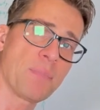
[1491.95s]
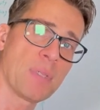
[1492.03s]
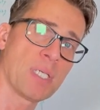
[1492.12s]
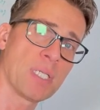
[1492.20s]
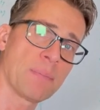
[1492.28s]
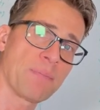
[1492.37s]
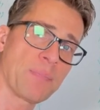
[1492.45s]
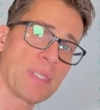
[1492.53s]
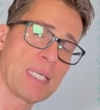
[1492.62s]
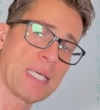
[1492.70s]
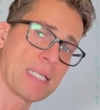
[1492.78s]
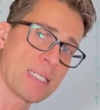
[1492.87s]
Um,
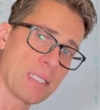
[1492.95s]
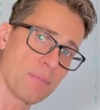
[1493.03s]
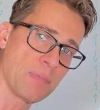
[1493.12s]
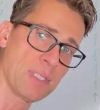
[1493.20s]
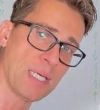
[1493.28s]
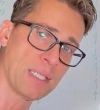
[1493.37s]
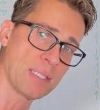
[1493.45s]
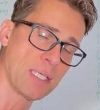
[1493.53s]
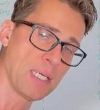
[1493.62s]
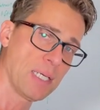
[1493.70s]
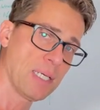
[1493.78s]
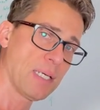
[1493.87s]
again, it's something that
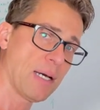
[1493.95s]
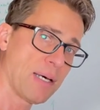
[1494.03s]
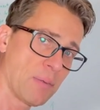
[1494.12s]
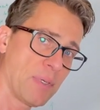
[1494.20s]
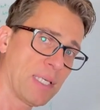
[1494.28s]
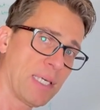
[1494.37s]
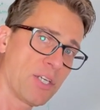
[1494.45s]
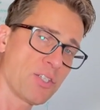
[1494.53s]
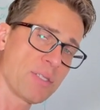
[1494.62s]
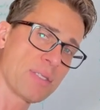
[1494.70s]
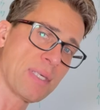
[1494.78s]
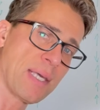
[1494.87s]
other
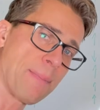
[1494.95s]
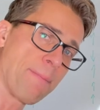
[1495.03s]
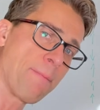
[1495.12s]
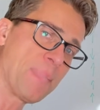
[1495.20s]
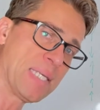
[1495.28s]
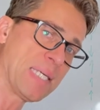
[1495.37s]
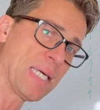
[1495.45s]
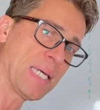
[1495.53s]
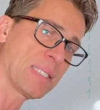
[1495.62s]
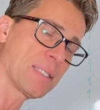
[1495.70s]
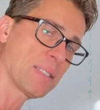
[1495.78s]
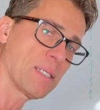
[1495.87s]
medications can
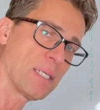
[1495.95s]
mitigate,